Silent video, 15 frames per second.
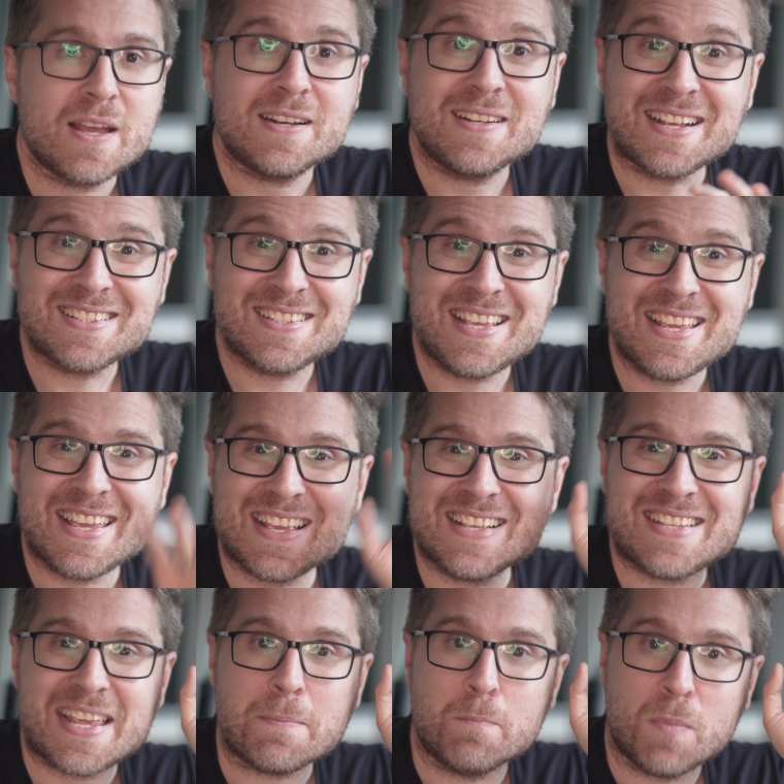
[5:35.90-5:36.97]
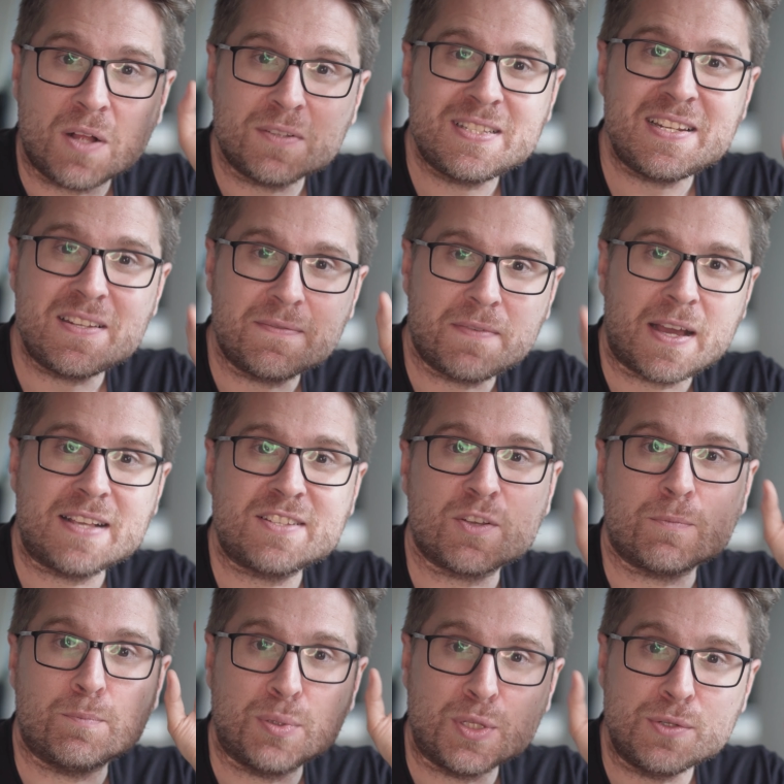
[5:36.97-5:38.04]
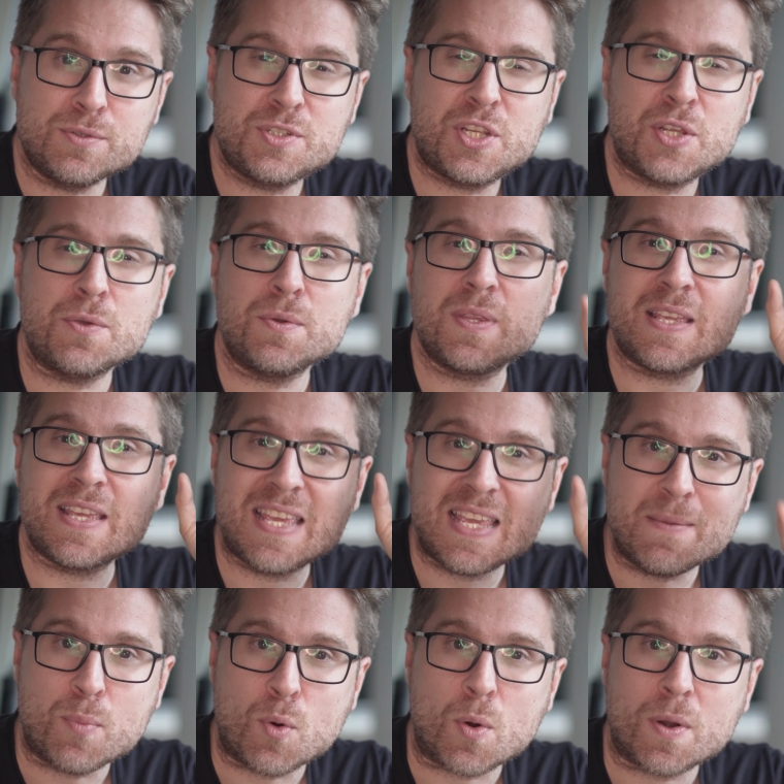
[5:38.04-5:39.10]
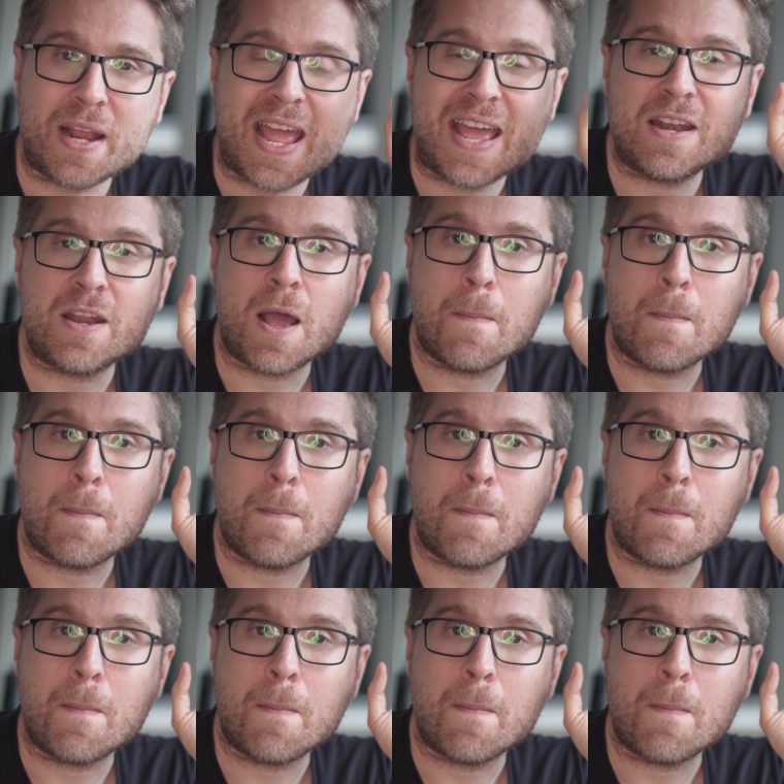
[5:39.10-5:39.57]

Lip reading: Next thing is a multi-device Bluetooth keyboard and